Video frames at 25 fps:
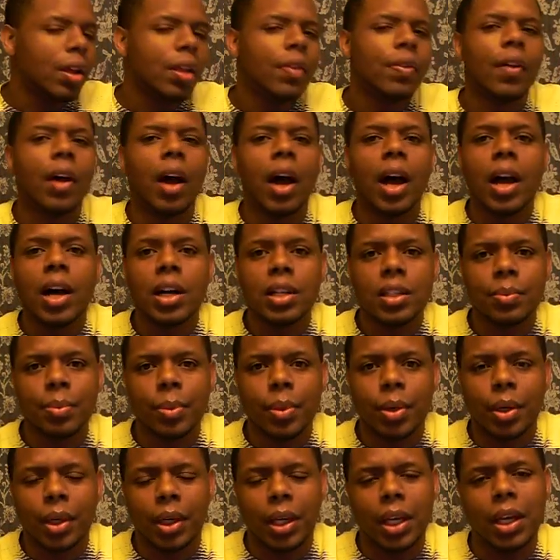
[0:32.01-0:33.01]
The
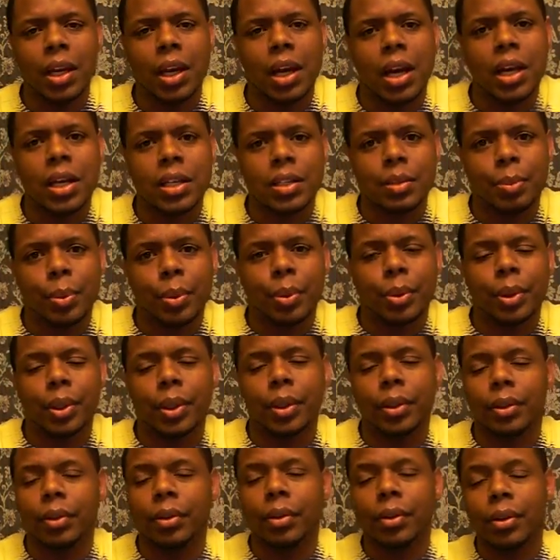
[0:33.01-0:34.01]
Osbourne, Killer
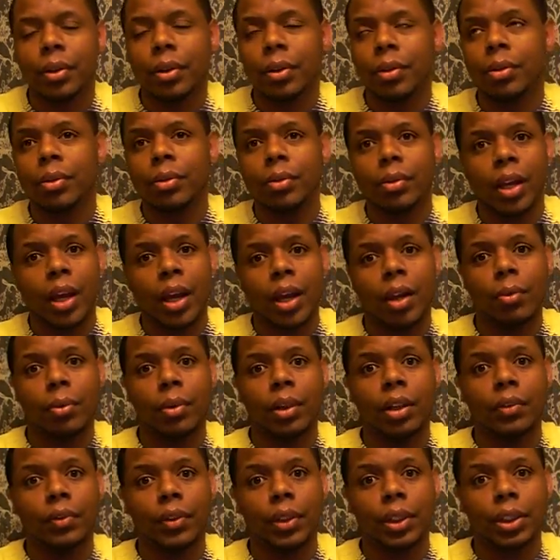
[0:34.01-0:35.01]
Osbourne, girl, who, how
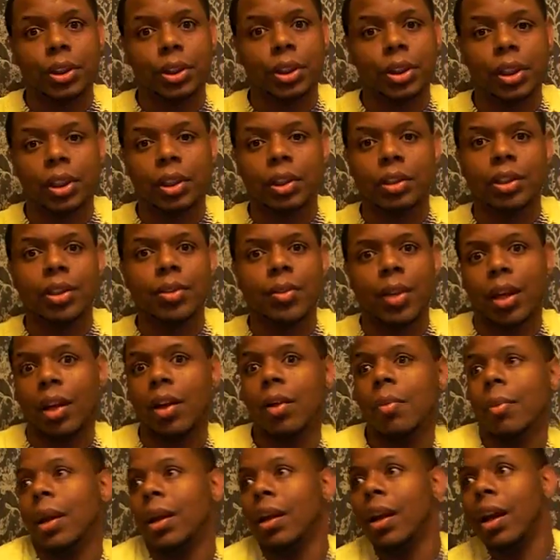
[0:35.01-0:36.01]
relevant is she? She's like,
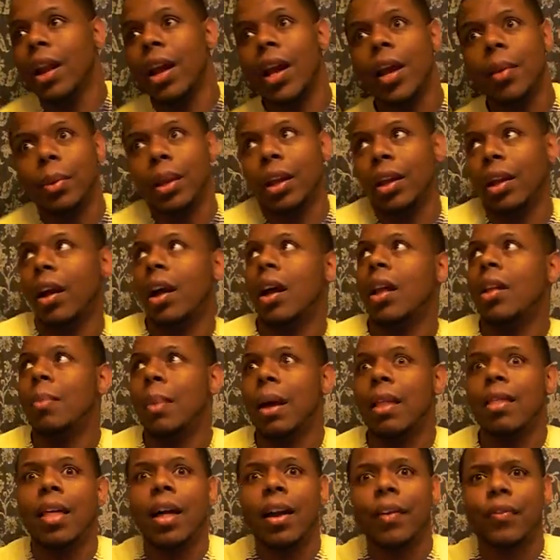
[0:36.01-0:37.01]
oh my god, I am getting all
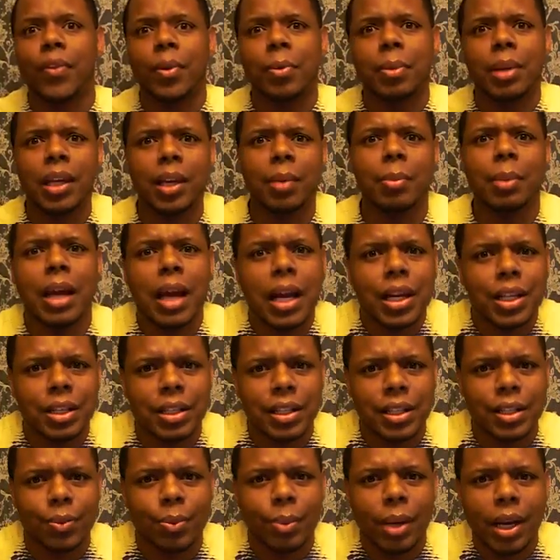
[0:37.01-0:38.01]
my life from Nicki Minaj in
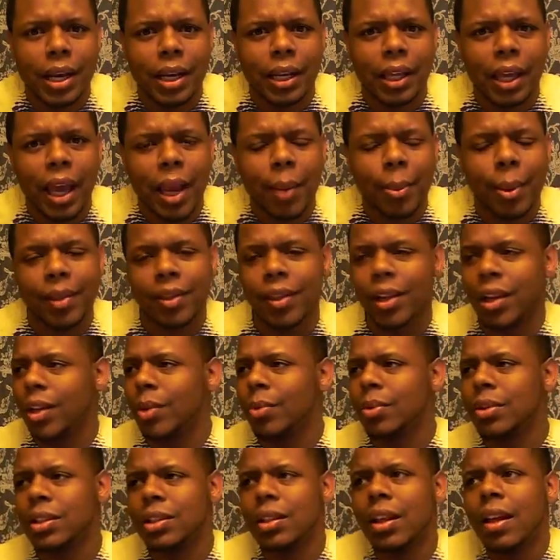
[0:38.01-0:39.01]
this red cape. I think it
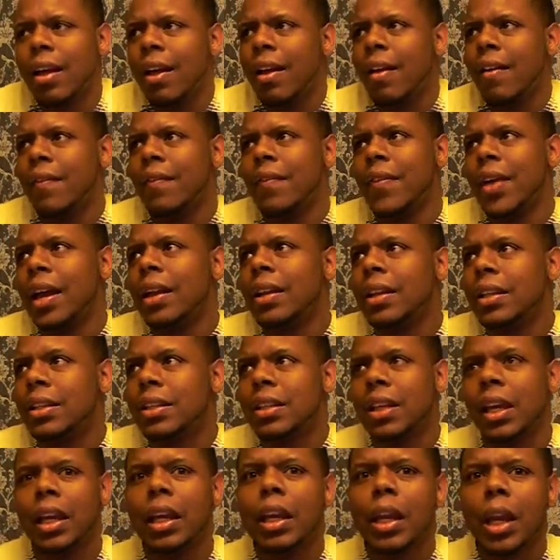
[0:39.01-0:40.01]
was
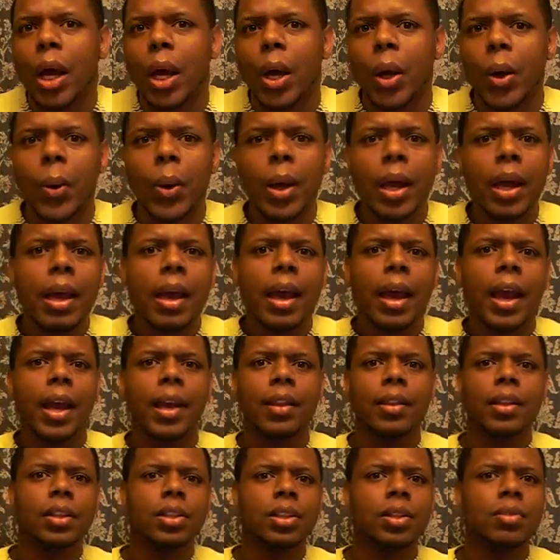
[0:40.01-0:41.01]
Valentino.
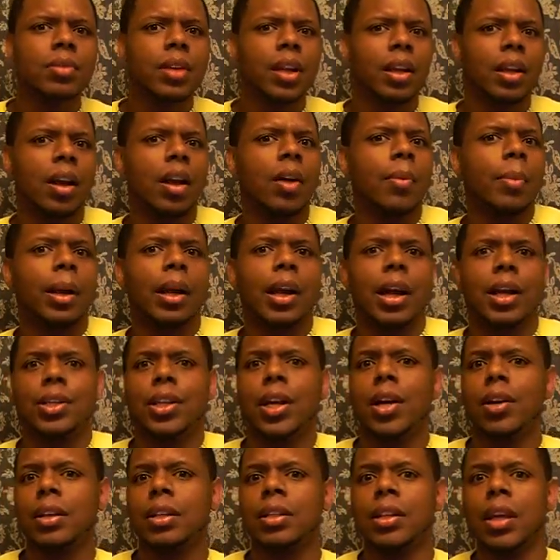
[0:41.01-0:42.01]
And then she's like, oh my god,
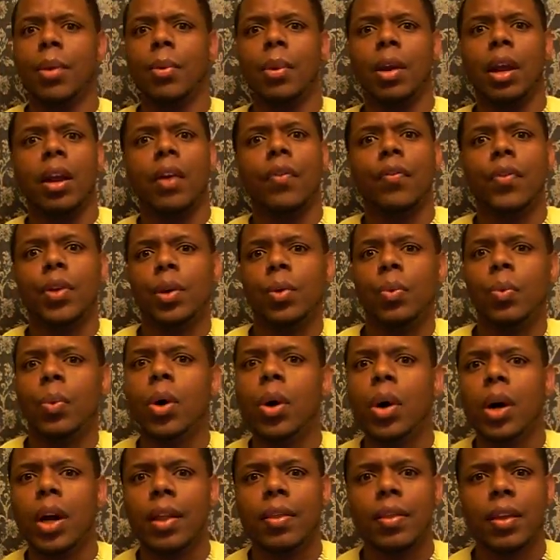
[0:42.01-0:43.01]
y'all can say whatever you
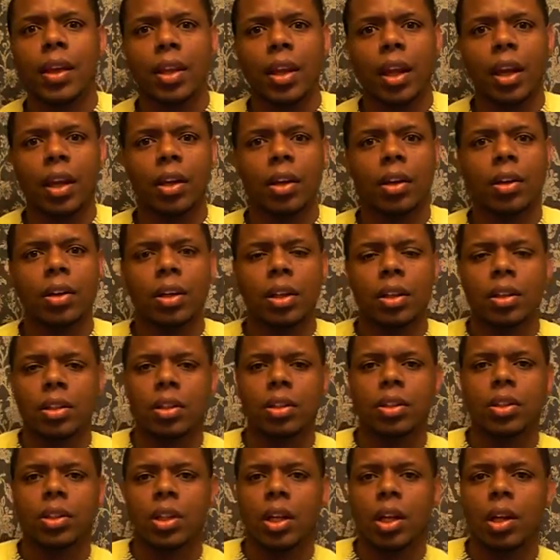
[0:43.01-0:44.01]
want. And then they cut to
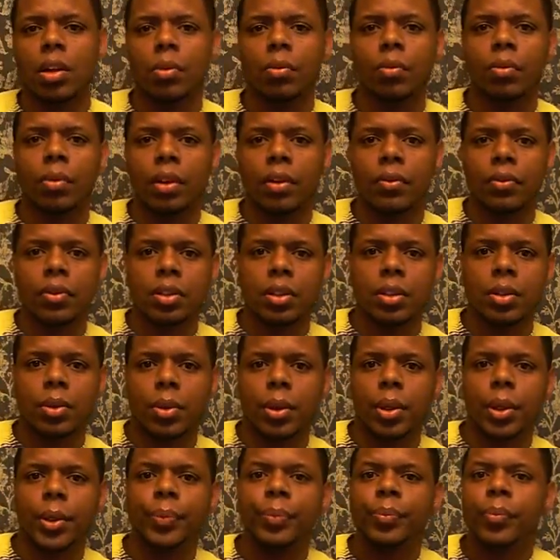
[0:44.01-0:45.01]
Joan Rivers'
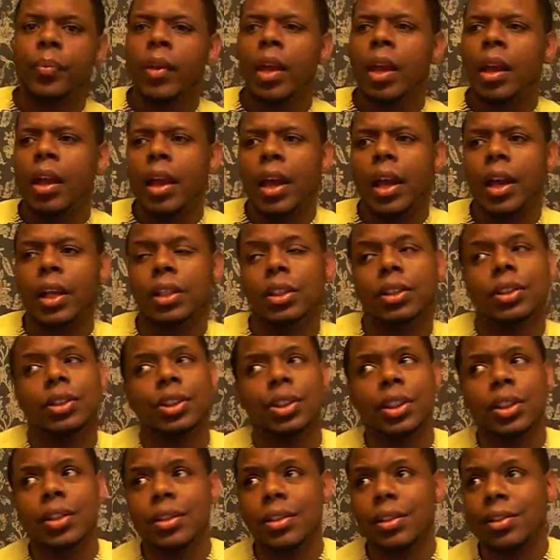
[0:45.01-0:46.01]
daughter, and
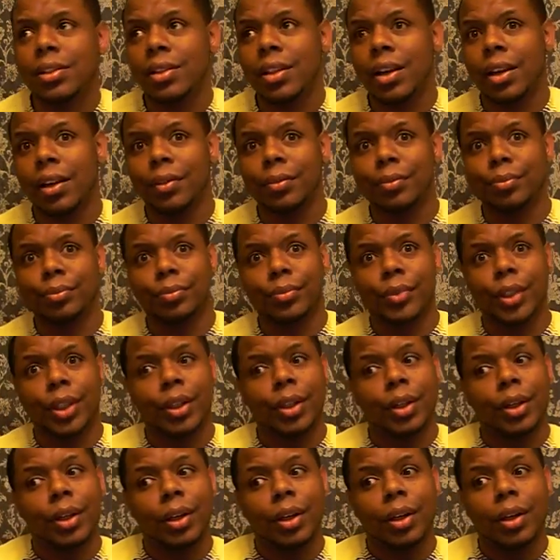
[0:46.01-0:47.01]
she's just like,
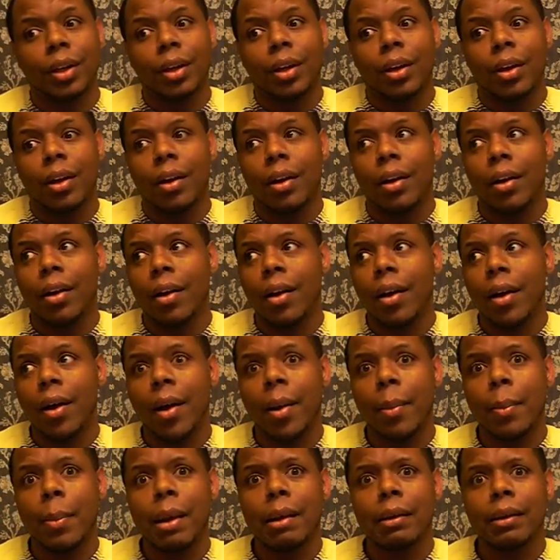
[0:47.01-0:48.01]

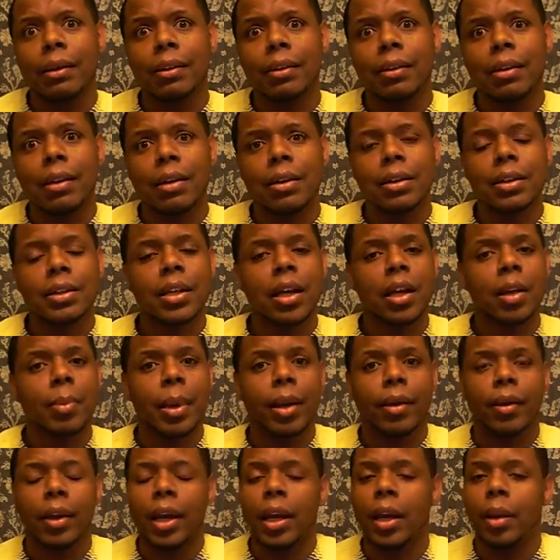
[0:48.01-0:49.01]
yeah, let's talk
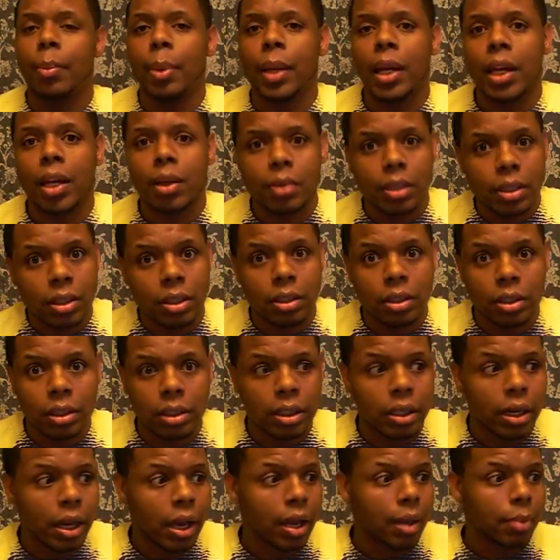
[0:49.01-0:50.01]
about Katy Perry's look
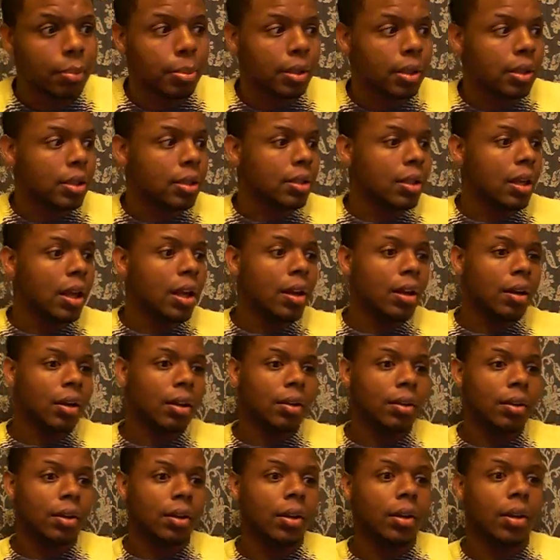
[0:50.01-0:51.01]
tonight because I
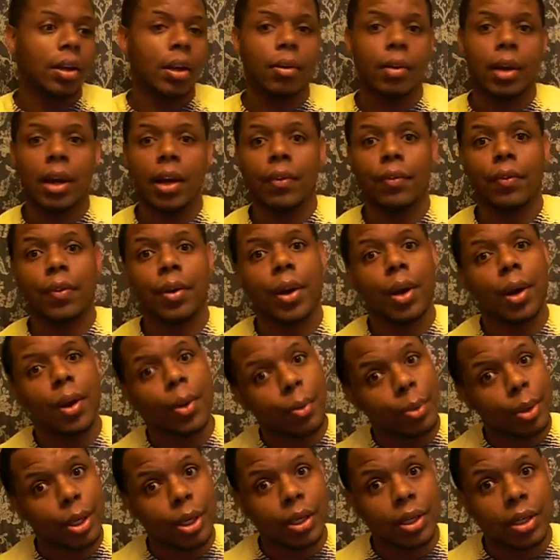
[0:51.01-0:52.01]
clearly don't have no
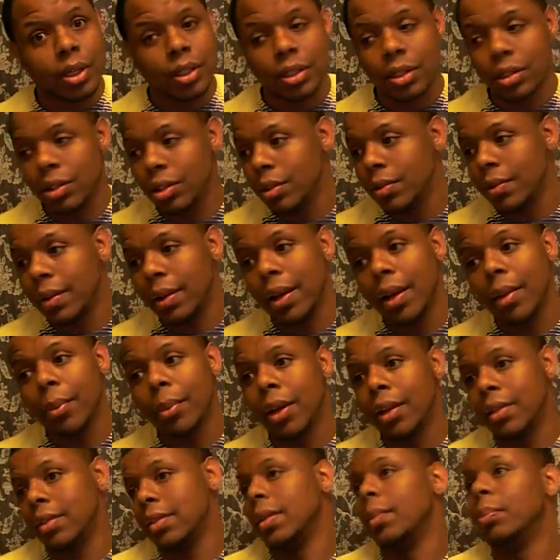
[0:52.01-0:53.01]
words. She was like, I'm gonna
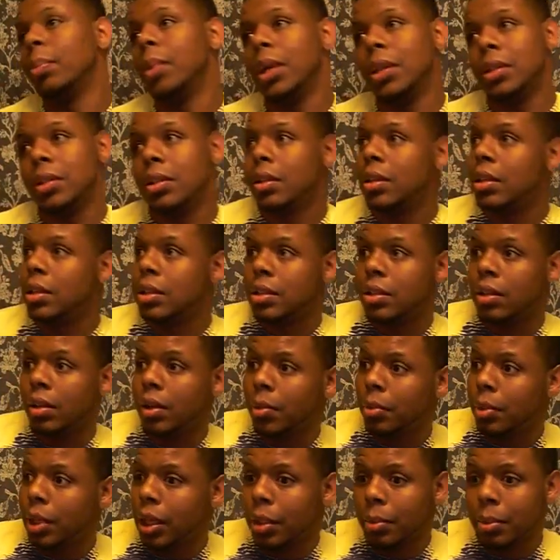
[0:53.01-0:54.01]
have to see pictures of this
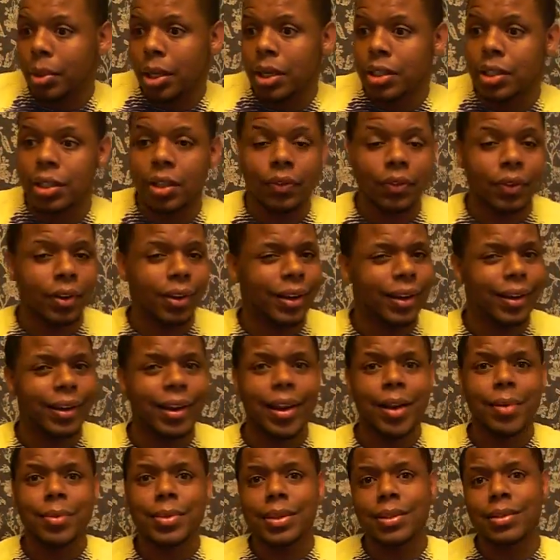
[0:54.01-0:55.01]
Nicki Minaj outfit. Like,
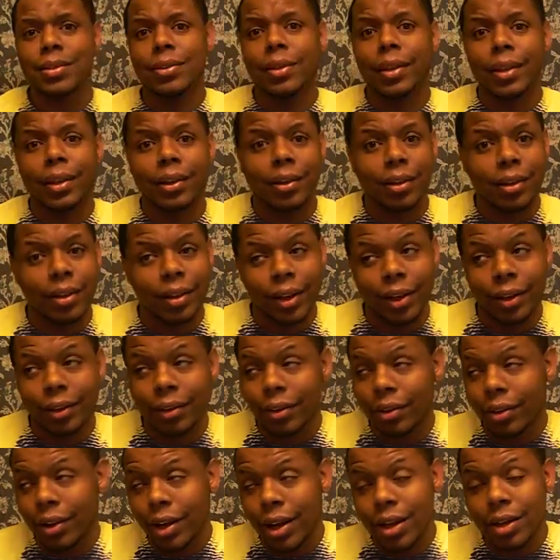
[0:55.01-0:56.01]
I'm just looking at her like,
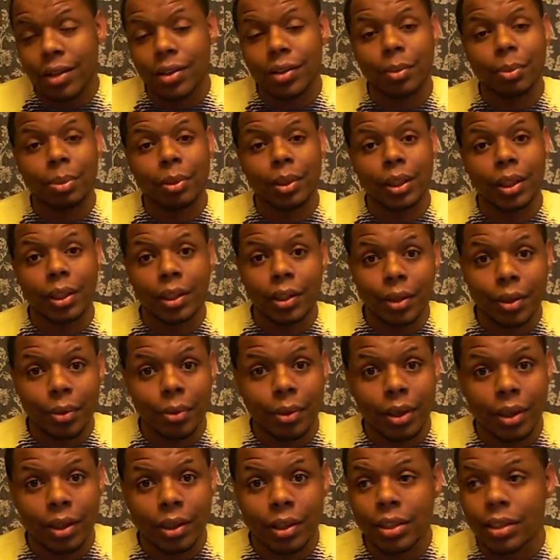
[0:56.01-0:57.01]
girl, I completely
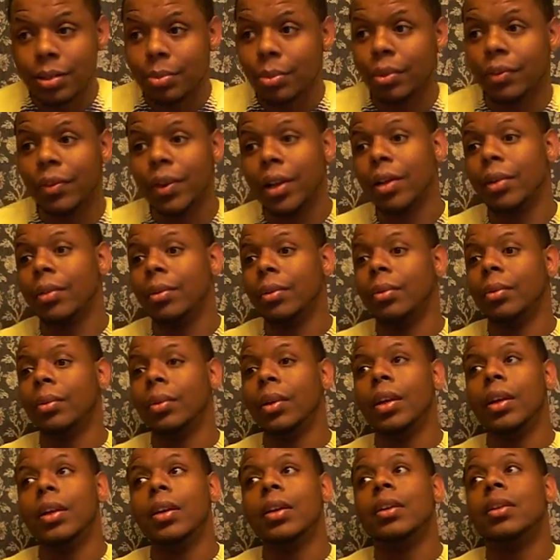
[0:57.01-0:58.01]
agree. Let's move on
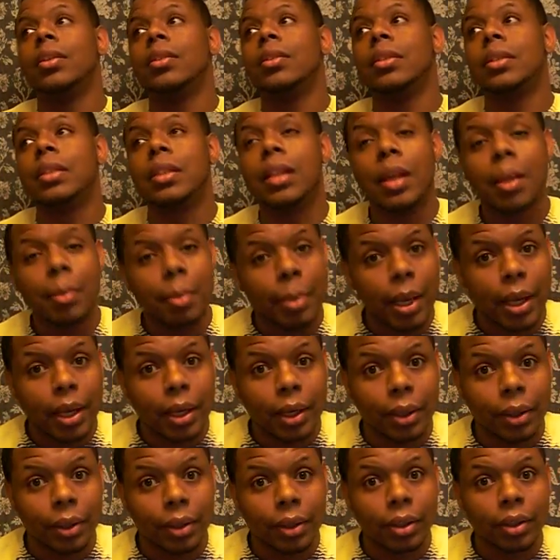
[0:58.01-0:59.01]
to somebody,
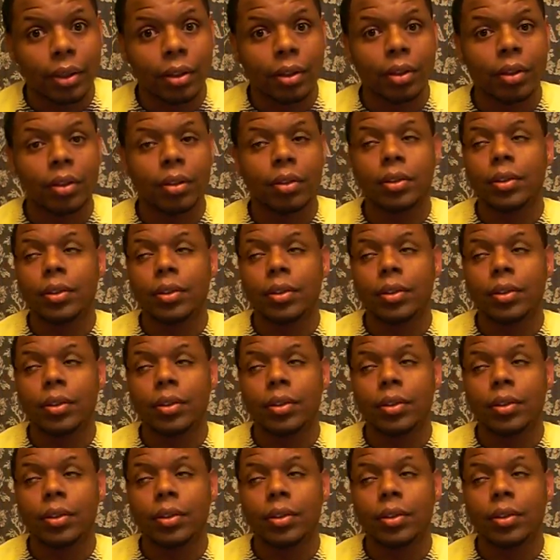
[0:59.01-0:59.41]
girl.